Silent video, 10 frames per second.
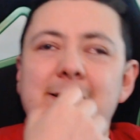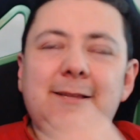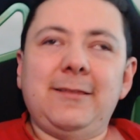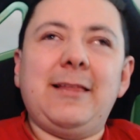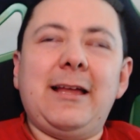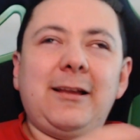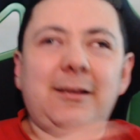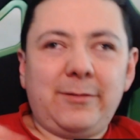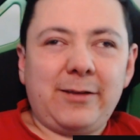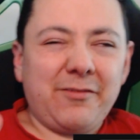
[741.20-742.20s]
like
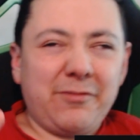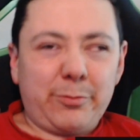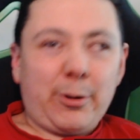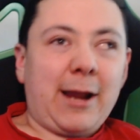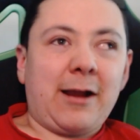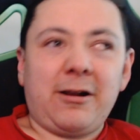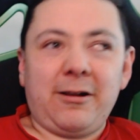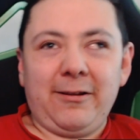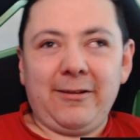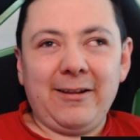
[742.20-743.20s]
give a
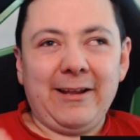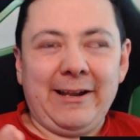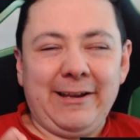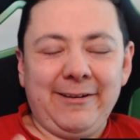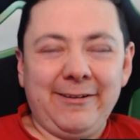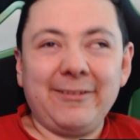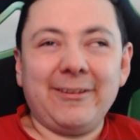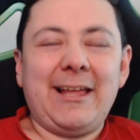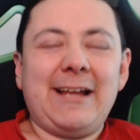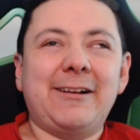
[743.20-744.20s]
prayer and
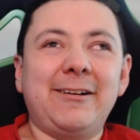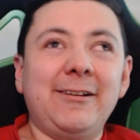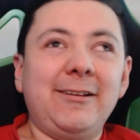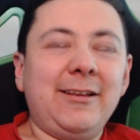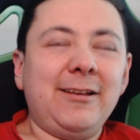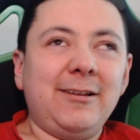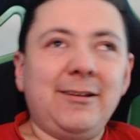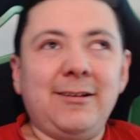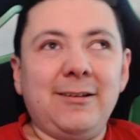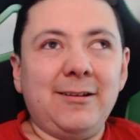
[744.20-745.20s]
like
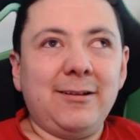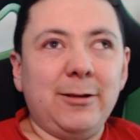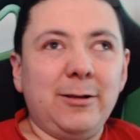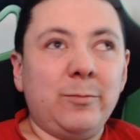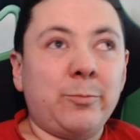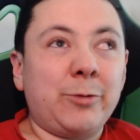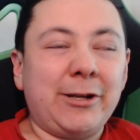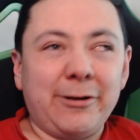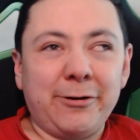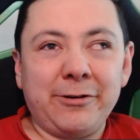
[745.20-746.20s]
pray
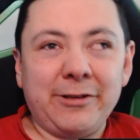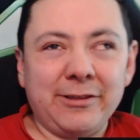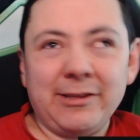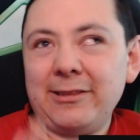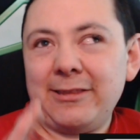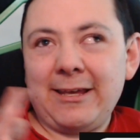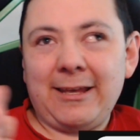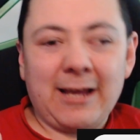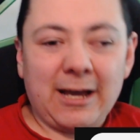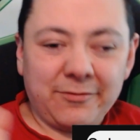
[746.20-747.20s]
to Odin that they
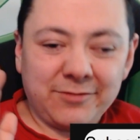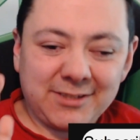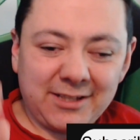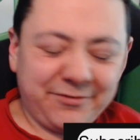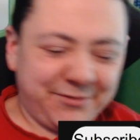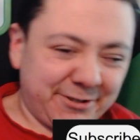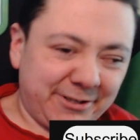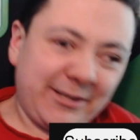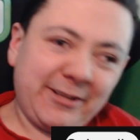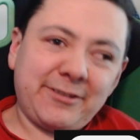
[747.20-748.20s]
have a safe
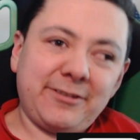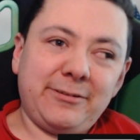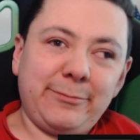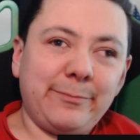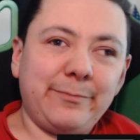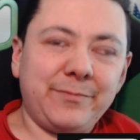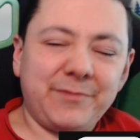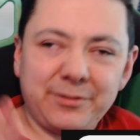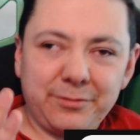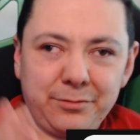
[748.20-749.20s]
journey
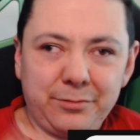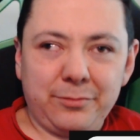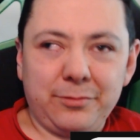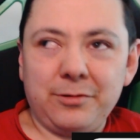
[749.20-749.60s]
to